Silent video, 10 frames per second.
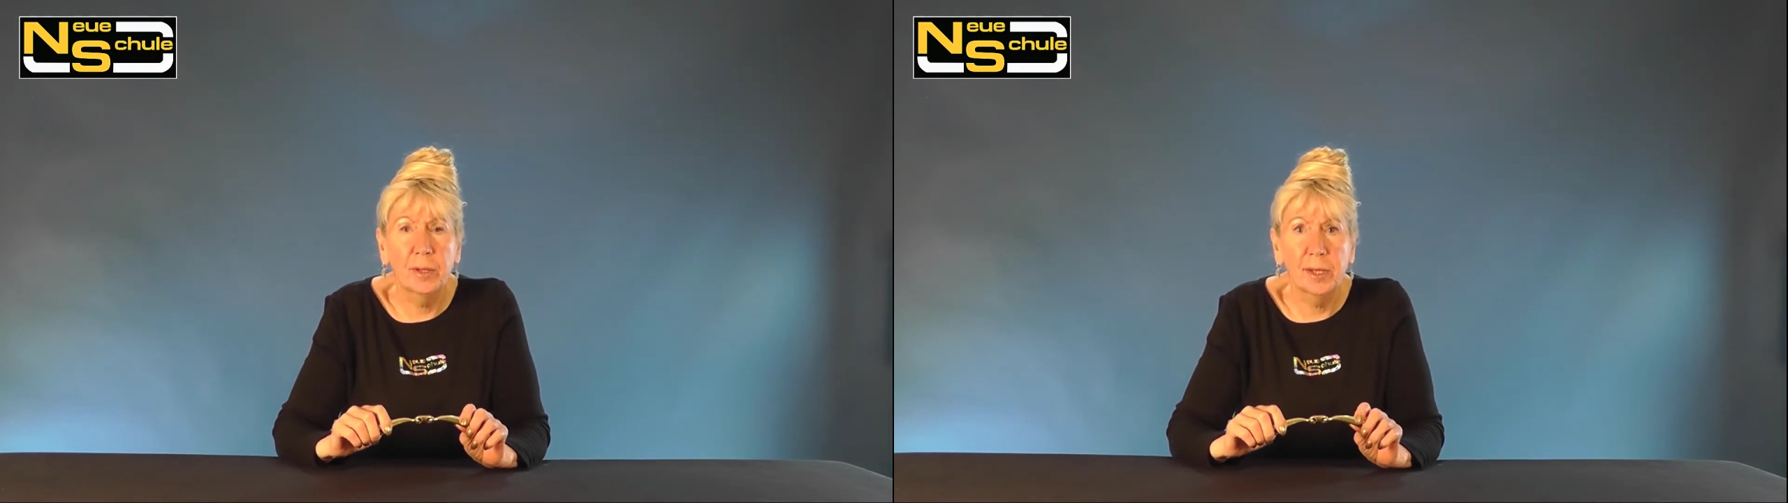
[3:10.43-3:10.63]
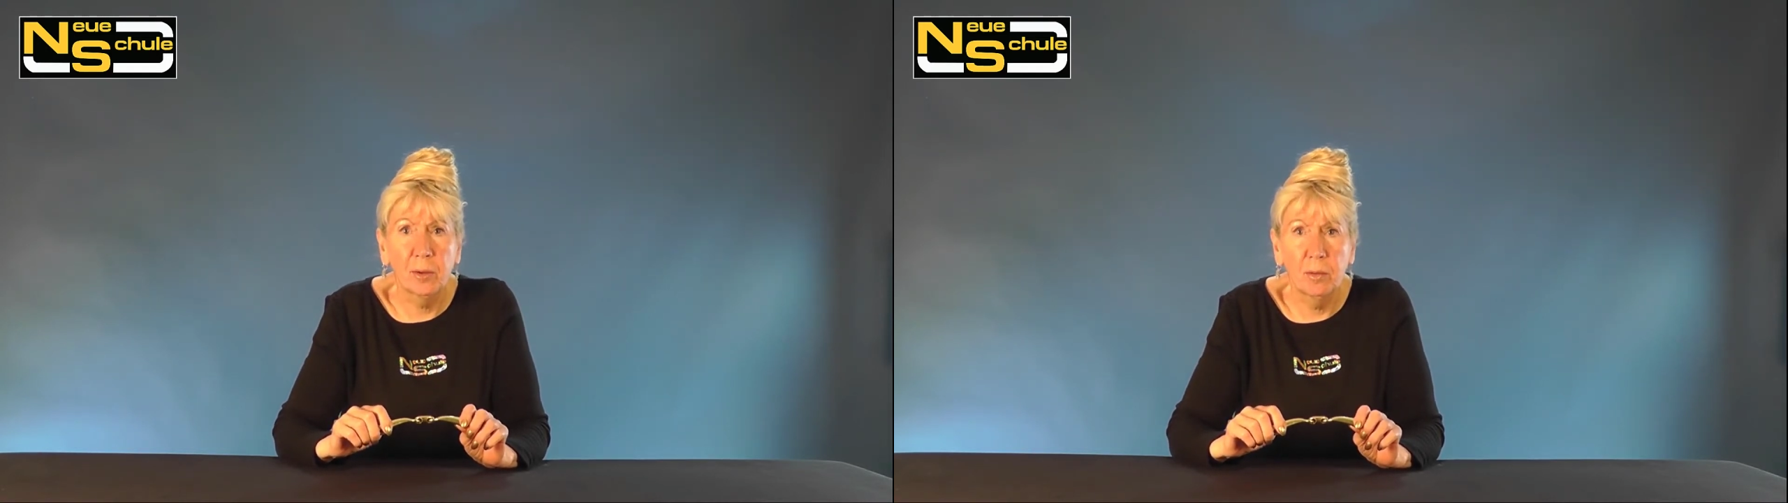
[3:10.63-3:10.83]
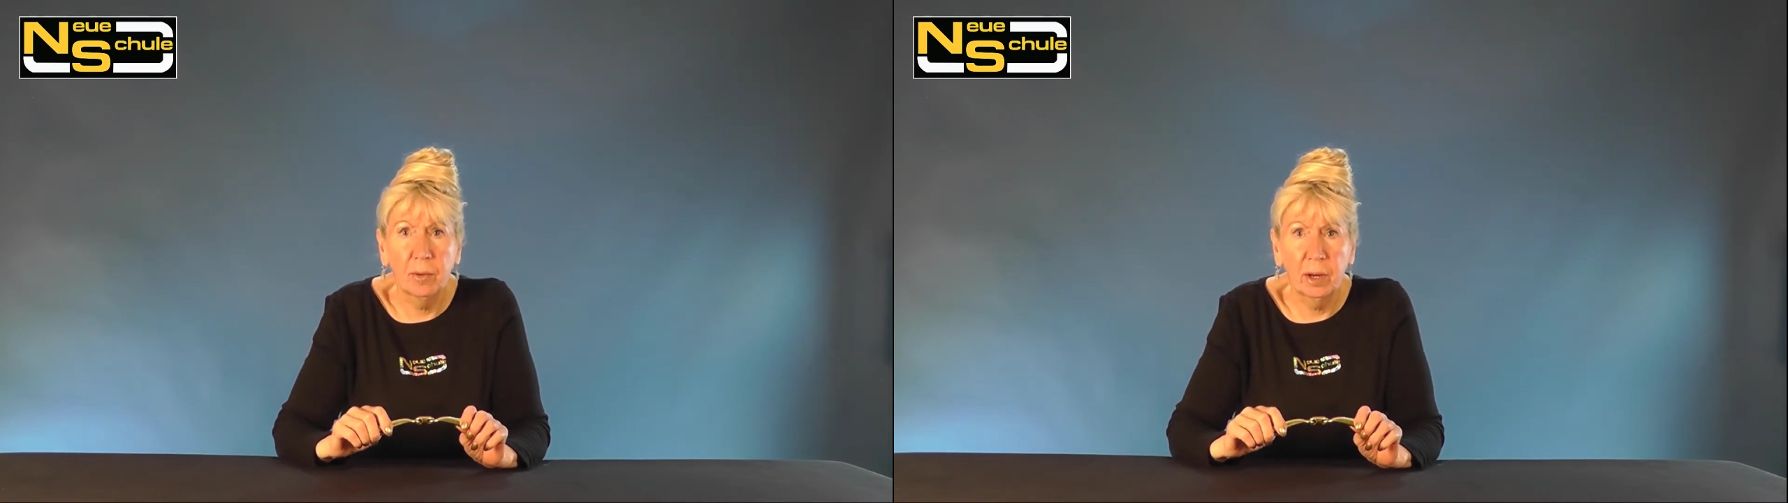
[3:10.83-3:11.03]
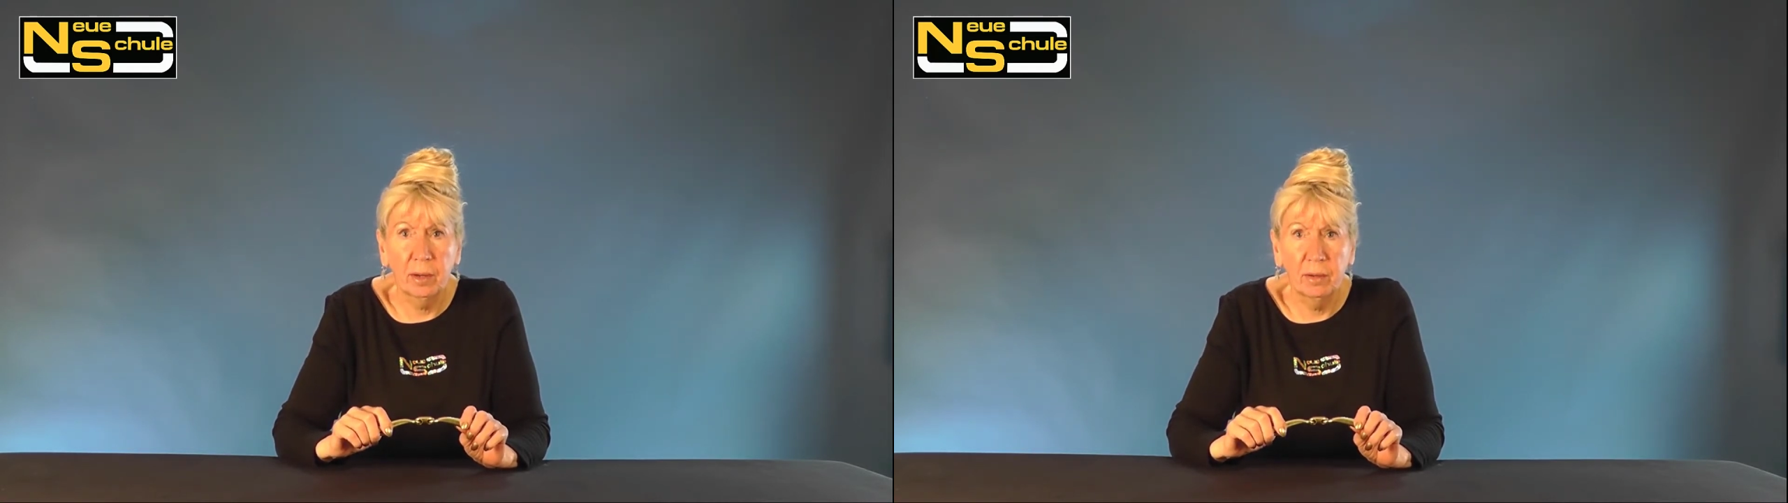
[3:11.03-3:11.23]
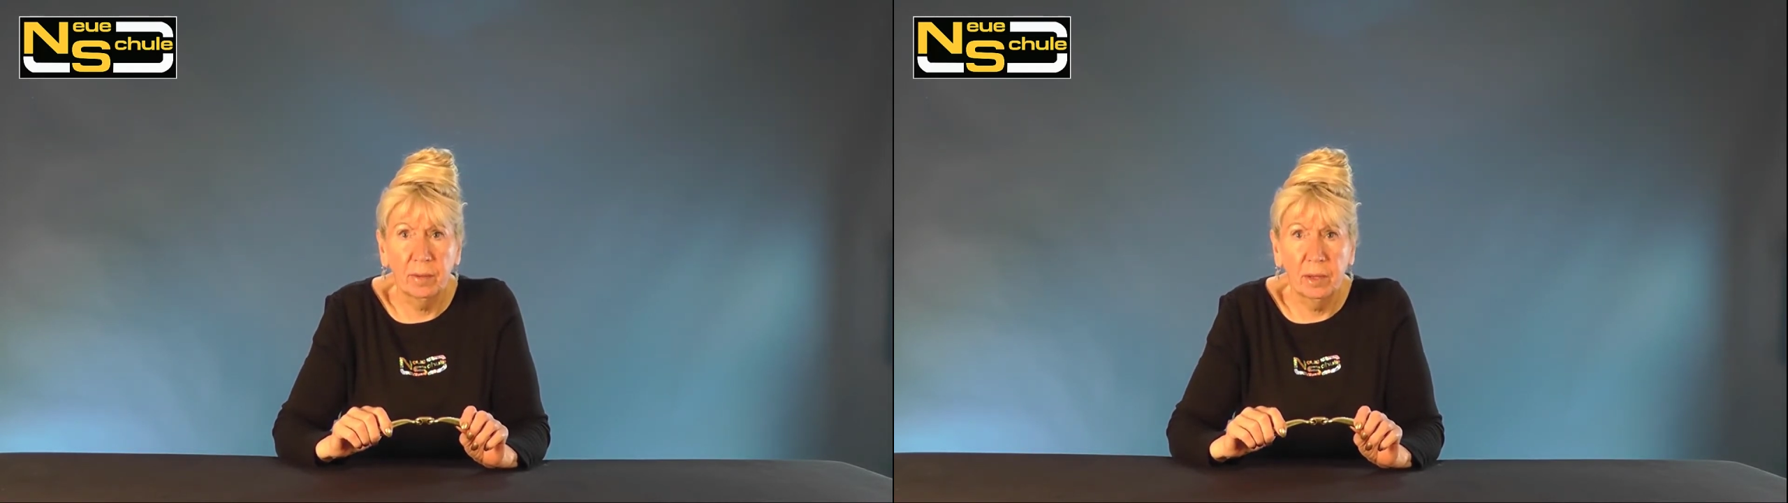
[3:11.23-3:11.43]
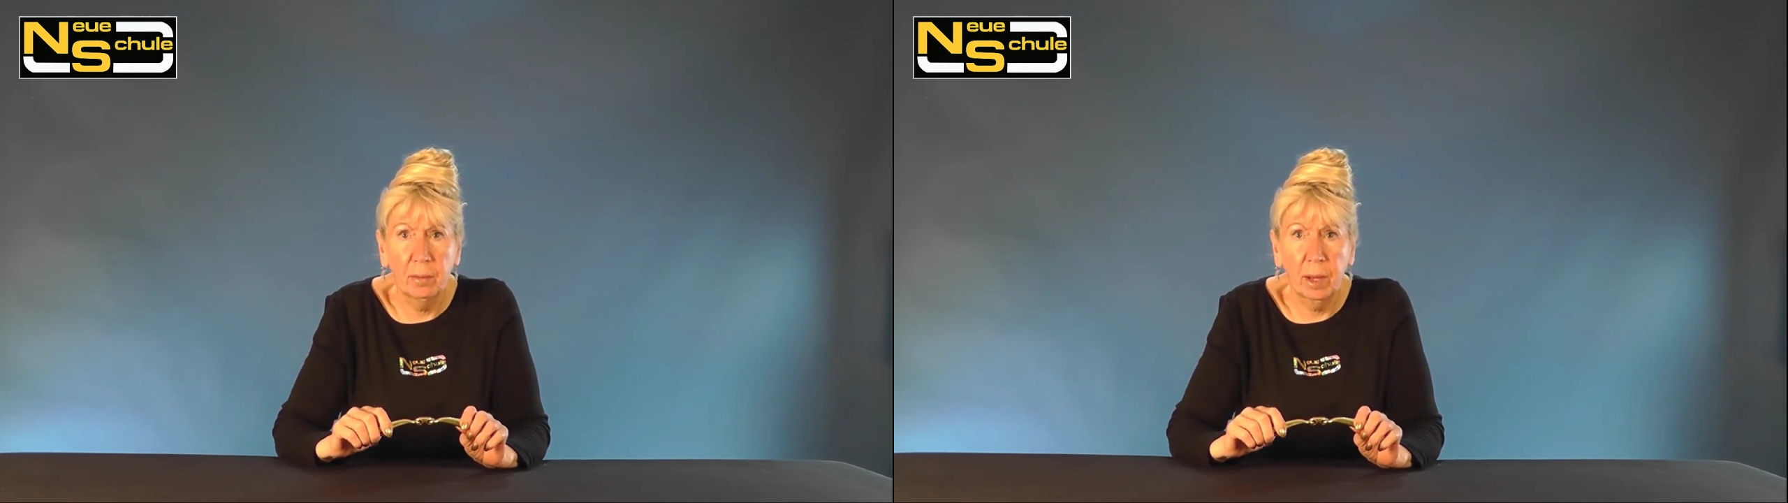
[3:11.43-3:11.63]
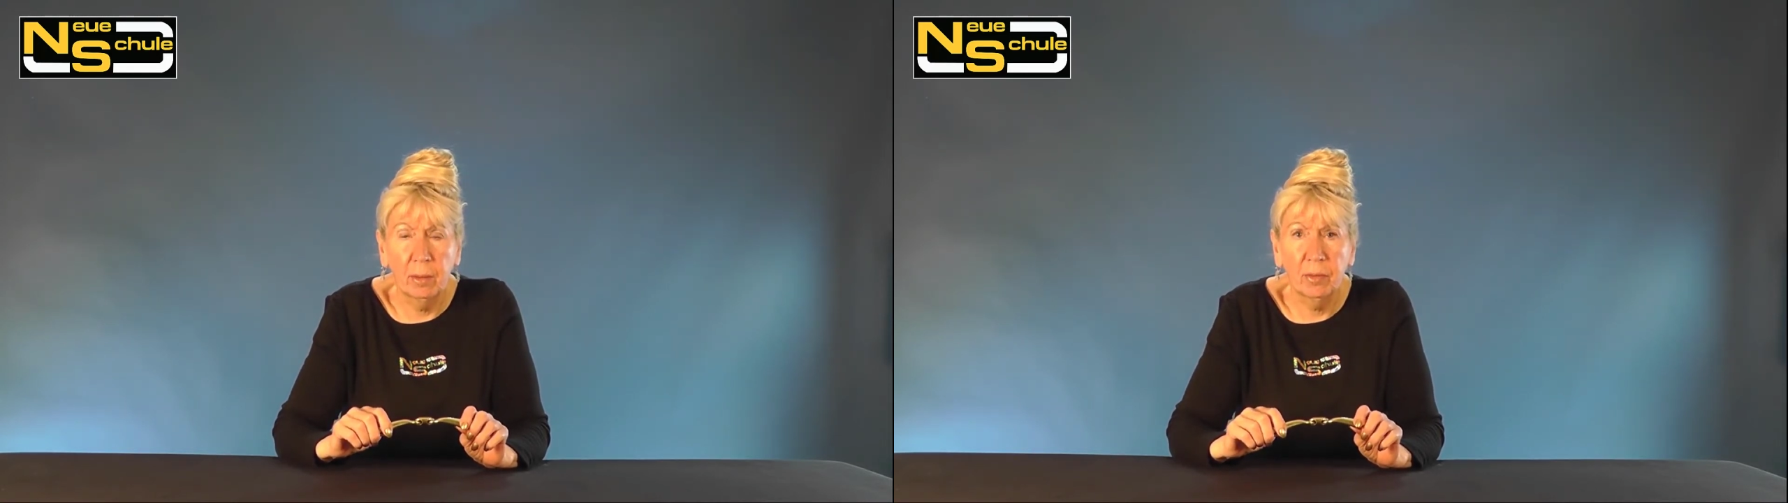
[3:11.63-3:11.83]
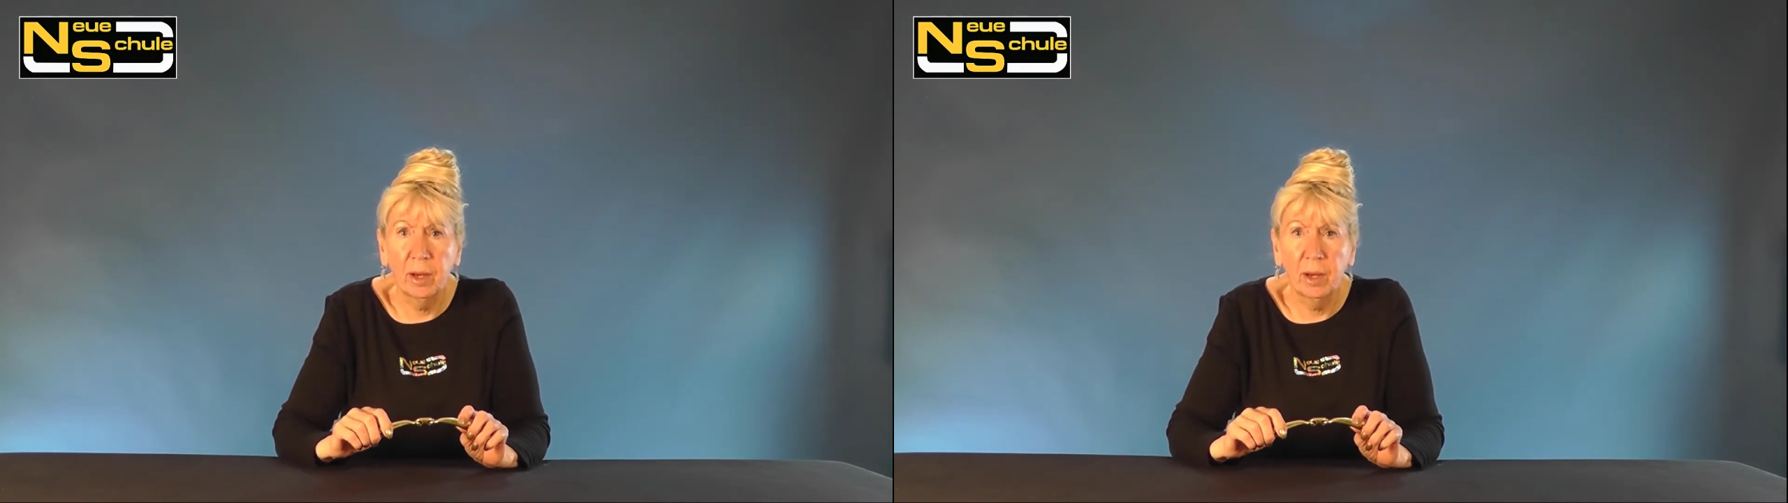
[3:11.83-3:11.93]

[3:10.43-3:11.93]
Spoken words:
that's overactive in the mouth,